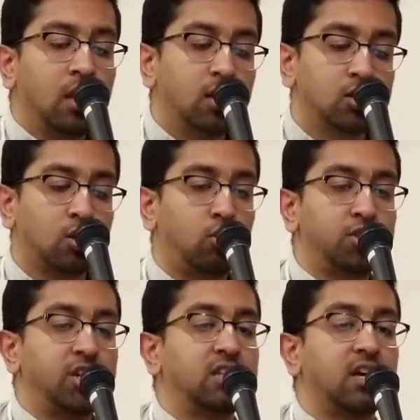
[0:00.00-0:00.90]
So Lord
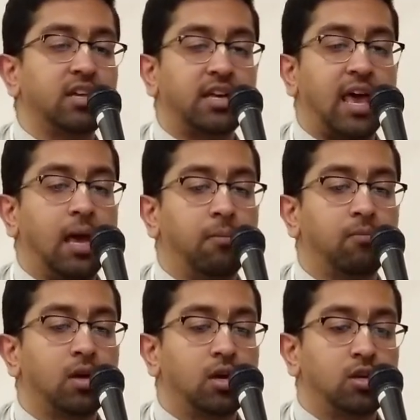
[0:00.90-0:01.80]
Chaitanya
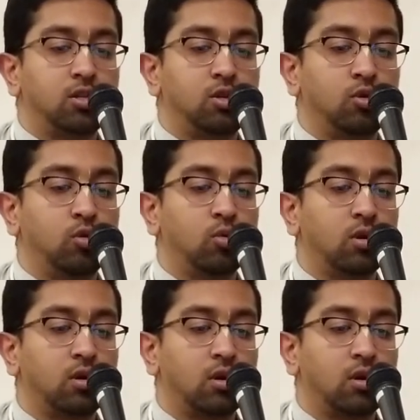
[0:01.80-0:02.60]
came to